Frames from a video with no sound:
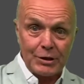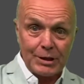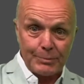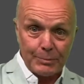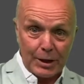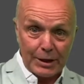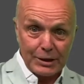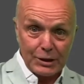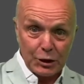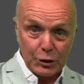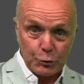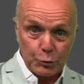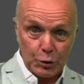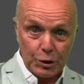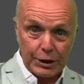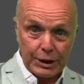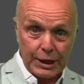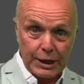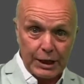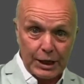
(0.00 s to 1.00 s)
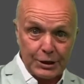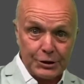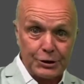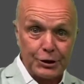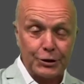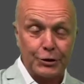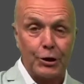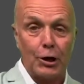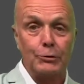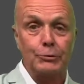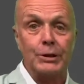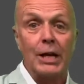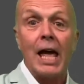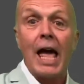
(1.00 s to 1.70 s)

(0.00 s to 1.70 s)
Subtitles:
miners working underground,